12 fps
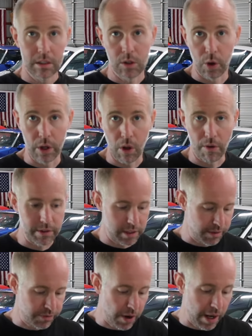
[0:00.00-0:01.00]
coilovers
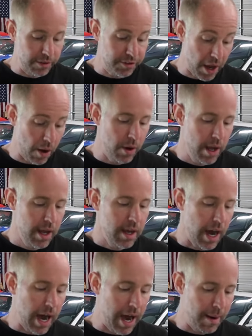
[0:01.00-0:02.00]
in the front. So
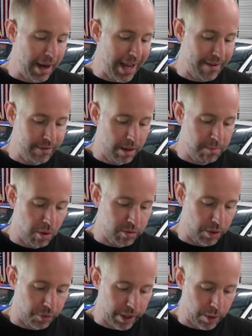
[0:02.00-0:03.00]
I have to
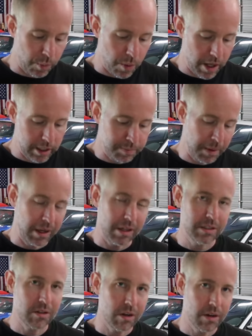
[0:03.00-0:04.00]
unbolt the rear ones, but I'm going
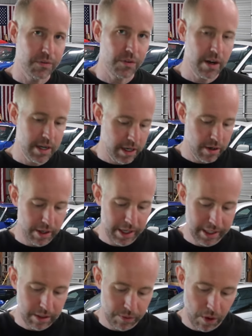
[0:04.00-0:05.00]
to start in the front here. I'm going
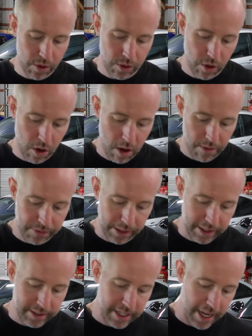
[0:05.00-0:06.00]
to get the rotor off, like
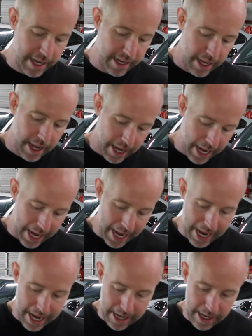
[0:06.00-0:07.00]
I said,
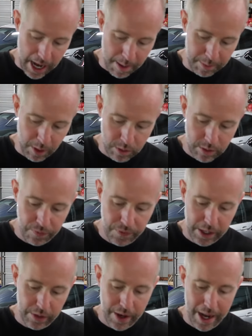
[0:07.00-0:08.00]
and I'm going to
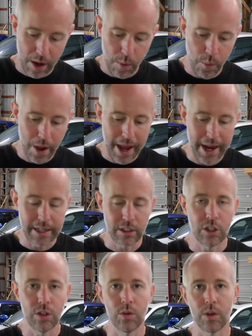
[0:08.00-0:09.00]
figure out a way
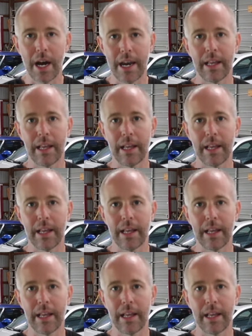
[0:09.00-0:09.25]
to kind